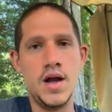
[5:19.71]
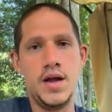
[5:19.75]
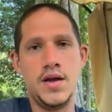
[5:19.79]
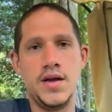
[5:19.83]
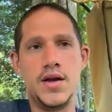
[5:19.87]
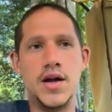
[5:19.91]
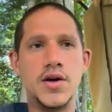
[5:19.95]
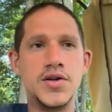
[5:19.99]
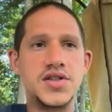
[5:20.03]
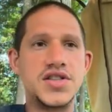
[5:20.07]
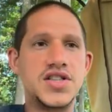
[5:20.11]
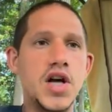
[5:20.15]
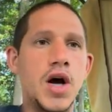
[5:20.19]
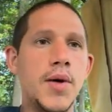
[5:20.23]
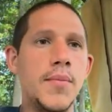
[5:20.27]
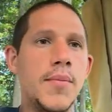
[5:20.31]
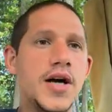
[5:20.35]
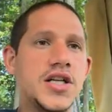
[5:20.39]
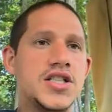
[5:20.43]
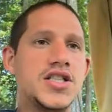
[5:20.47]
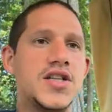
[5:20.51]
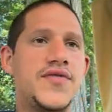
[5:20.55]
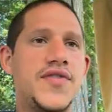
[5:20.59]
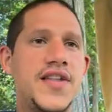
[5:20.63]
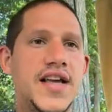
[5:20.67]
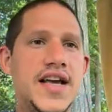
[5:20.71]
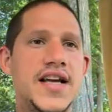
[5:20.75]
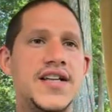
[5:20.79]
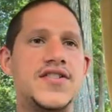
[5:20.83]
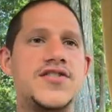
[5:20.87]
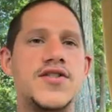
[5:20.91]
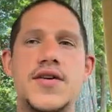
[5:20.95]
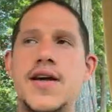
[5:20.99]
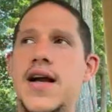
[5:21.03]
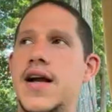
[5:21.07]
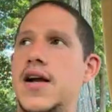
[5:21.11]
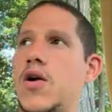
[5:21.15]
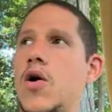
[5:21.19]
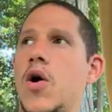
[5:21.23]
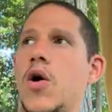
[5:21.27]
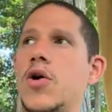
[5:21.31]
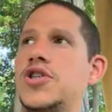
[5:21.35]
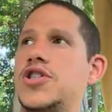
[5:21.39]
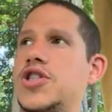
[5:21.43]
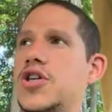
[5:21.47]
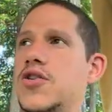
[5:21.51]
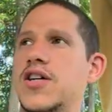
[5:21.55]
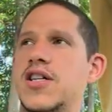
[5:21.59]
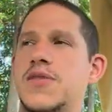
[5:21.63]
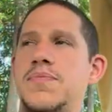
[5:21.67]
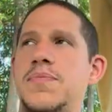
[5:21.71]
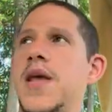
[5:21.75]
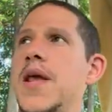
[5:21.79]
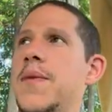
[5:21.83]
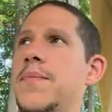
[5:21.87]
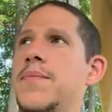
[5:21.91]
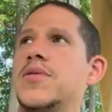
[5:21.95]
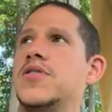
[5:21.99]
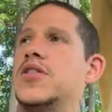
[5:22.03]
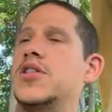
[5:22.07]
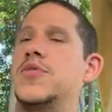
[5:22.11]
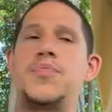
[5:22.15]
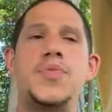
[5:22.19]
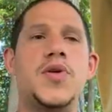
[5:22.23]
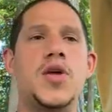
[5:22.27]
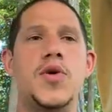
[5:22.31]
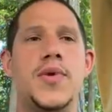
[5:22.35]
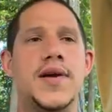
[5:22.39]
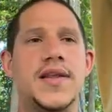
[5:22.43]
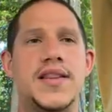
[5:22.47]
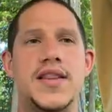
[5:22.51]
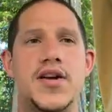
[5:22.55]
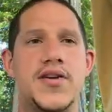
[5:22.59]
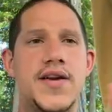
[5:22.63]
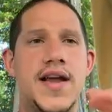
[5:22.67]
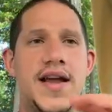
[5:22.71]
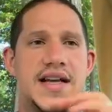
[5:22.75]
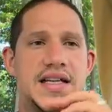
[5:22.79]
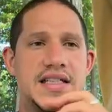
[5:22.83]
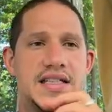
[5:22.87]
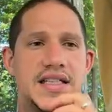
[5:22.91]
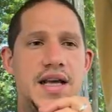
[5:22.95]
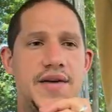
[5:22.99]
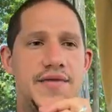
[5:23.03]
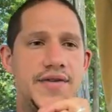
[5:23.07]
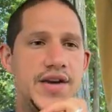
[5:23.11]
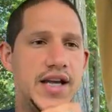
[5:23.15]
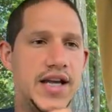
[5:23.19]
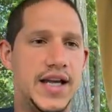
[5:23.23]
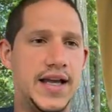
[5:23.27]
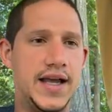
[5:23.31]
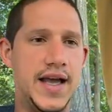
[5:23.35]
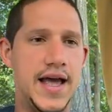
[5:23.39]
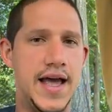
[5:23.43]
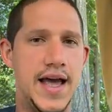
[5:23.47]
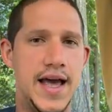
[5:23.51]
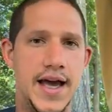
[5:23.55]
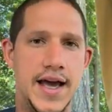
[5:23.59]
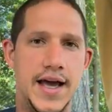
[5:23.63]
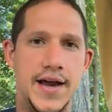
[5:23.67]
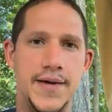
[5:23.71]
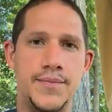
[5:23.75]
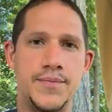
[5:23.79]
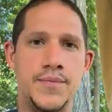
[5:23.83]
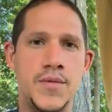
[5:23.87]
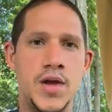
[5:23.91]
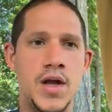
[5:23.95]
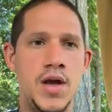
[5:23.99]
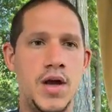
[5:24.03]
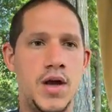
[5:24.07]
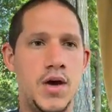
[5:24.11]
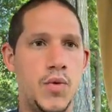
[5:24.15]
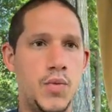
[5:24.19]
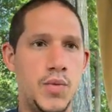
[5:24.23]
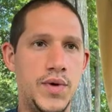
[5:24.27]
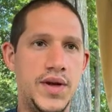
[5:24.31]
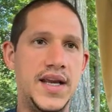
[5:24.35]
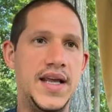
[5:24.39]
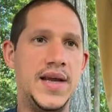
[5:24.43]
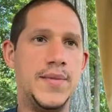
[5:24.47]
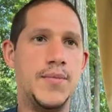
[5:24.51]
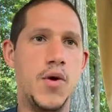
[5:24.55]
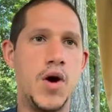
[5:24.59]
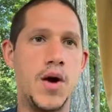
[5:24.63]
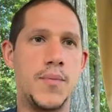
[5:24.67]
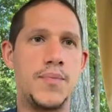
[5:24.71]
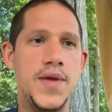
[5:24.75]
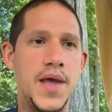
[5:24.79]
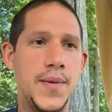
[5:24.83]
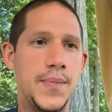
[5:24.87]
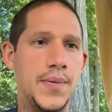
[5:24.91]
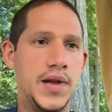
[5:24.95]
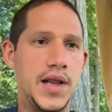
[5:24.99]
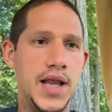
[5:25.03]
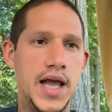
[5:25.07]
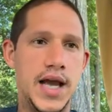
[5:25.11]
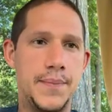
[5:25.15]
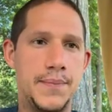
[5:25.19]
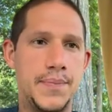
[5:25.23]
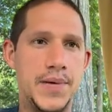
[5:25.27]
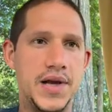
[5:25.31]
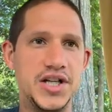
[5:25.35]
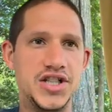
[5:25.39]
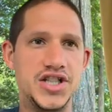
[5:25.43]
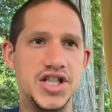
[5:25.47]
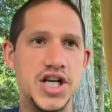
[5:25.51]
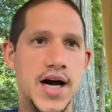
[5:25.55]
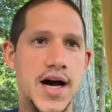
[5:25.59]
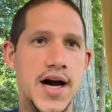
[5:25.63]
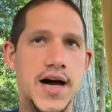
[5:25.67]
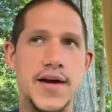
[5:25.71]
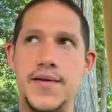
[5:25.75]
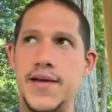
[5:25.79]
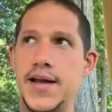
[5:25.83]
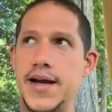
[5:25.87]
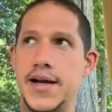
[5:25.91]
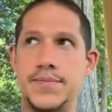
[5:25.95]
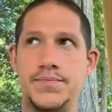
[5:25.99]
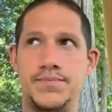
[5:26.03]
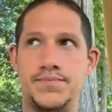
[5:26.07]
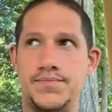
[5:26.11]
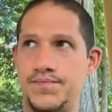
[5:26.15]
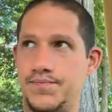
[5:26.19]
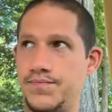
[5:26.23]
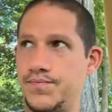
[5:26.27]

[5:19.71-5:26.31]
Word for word: You know, so much of the internet culture is people spewing their negativity, and we need more people like Big John. Like,